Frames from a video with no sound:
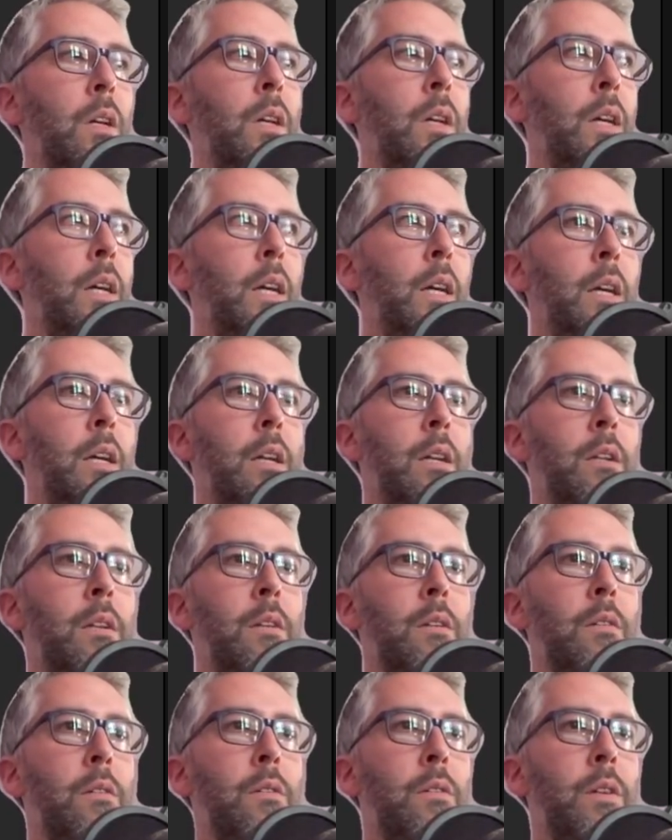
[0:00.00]
and
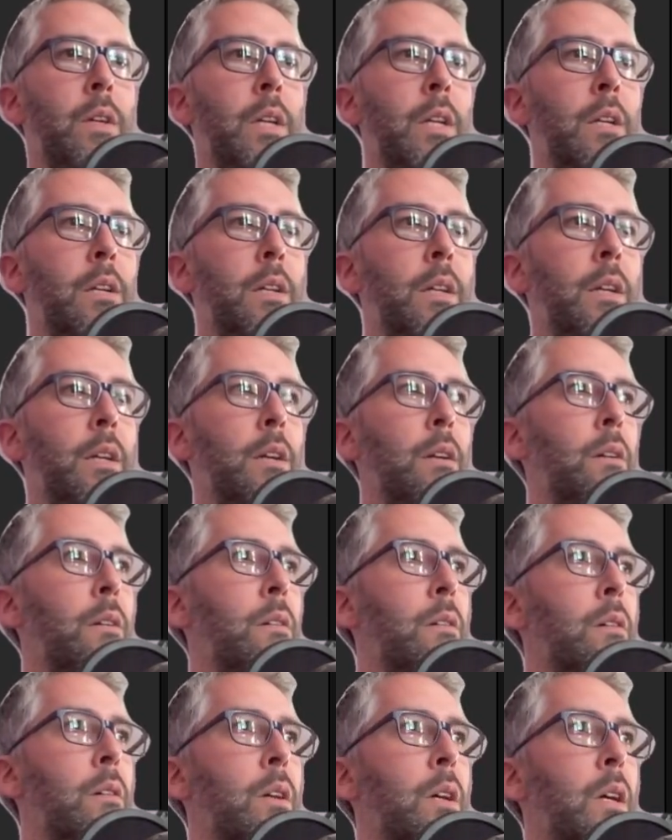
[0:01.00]
set it here.
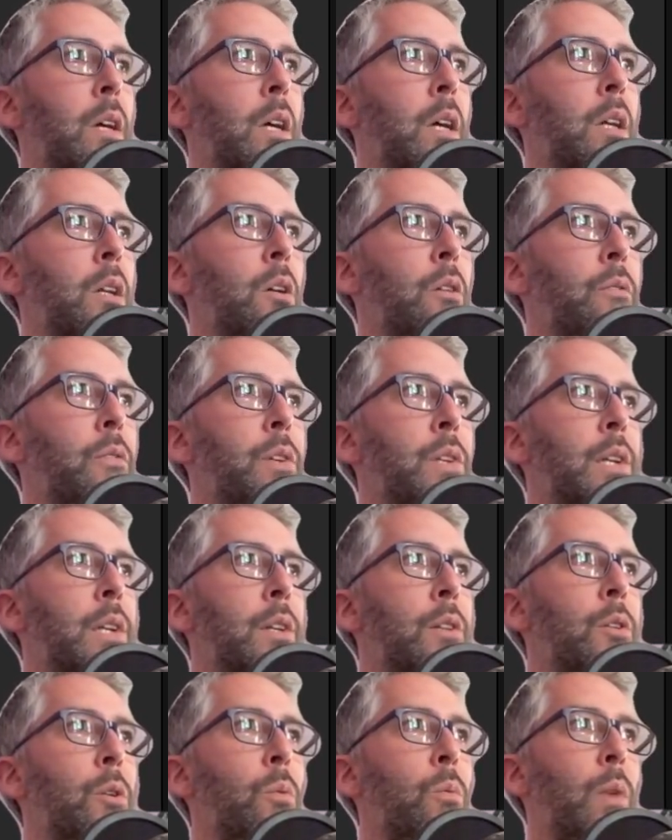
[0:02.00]
Now obviously you
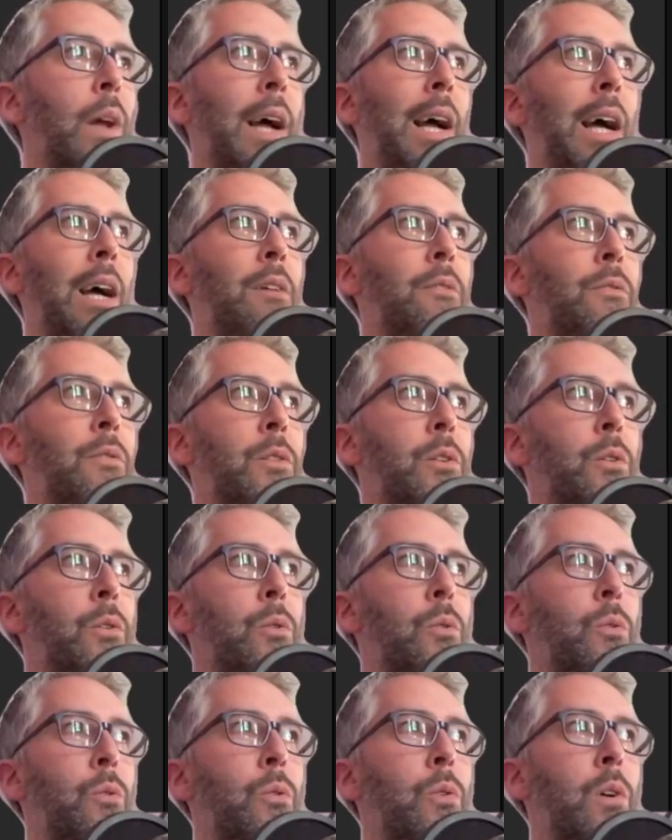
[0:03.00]
don't have
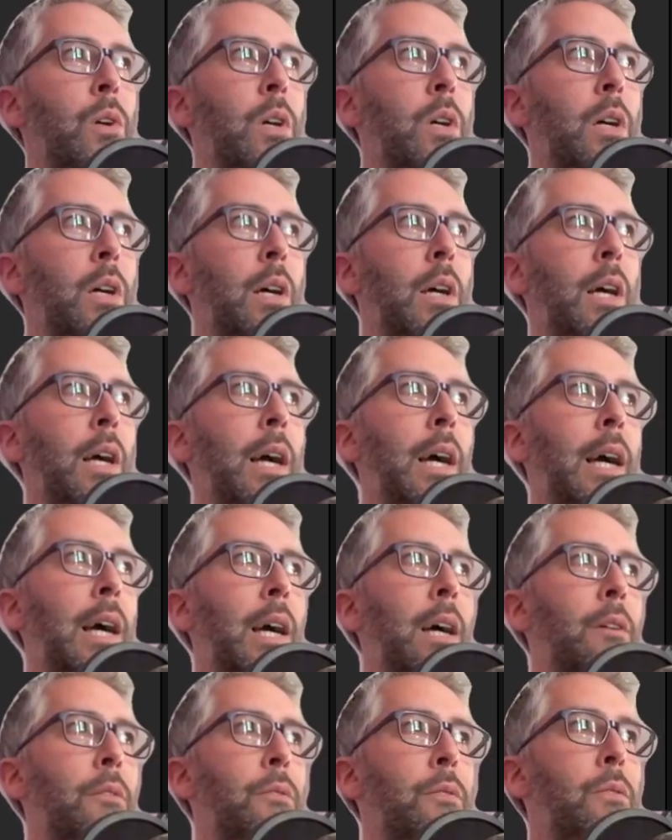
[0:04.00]
to
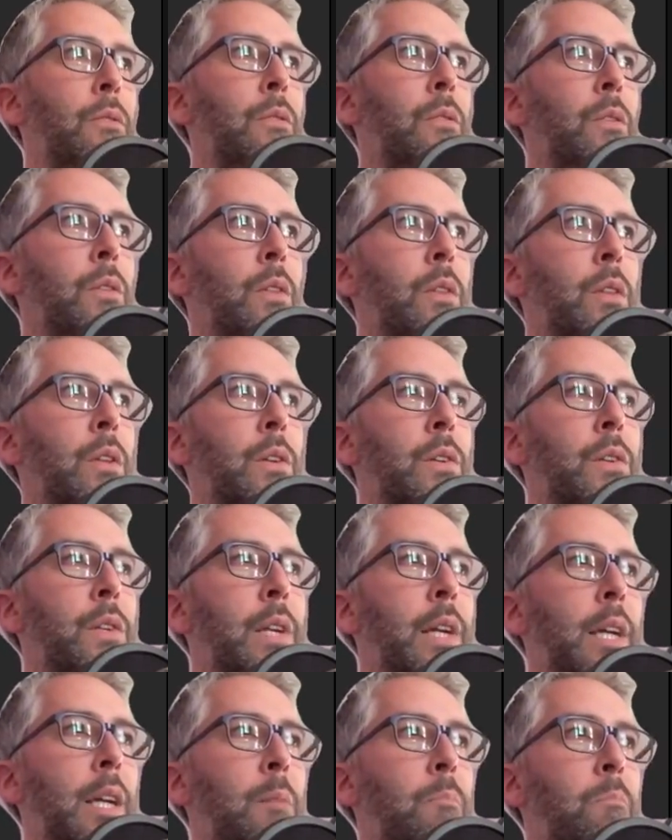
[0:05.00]
have the
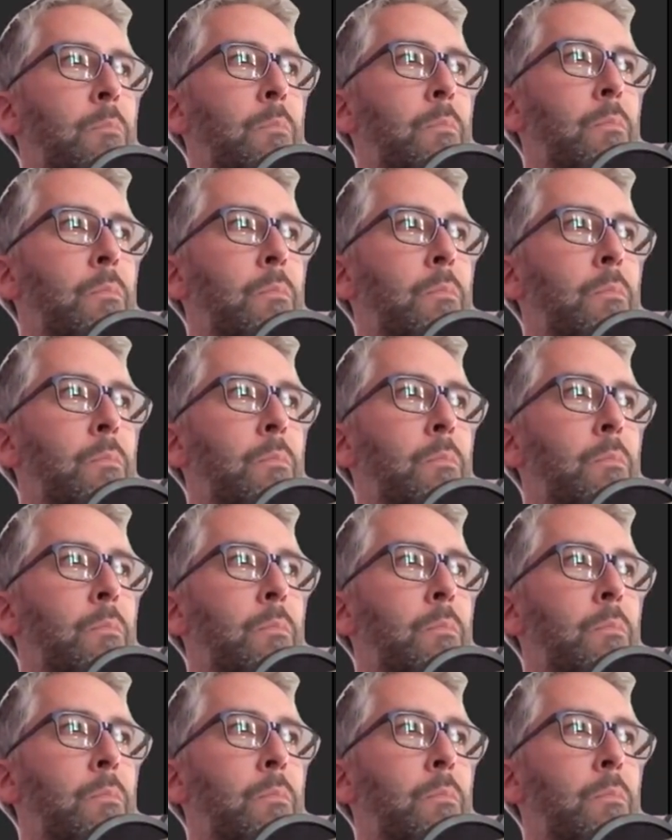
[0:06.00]
same